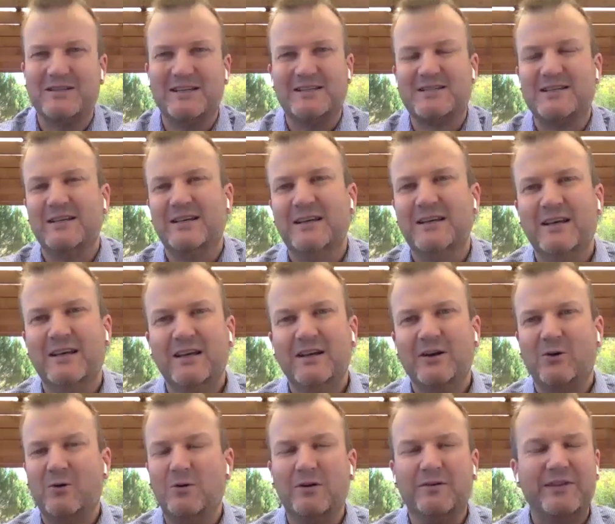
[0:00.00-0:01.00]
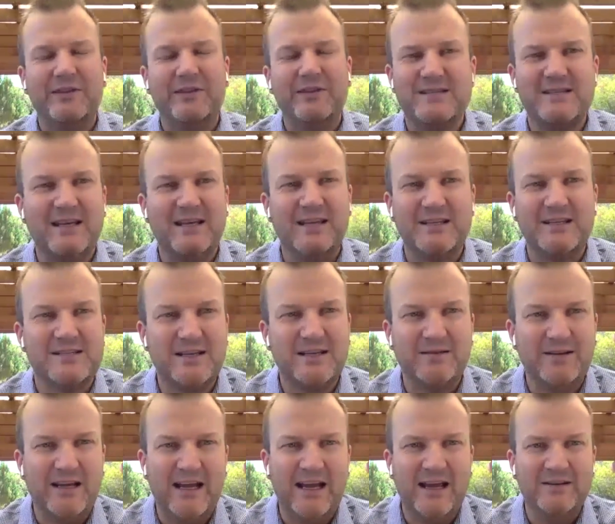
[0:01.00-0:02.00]
There's all of these things,
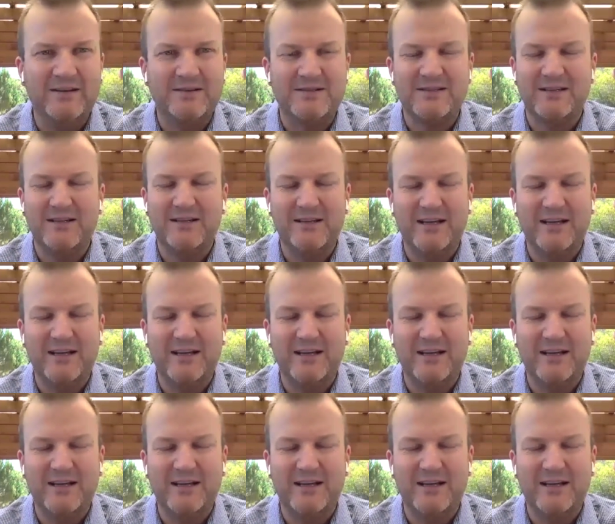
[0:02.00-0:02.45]
and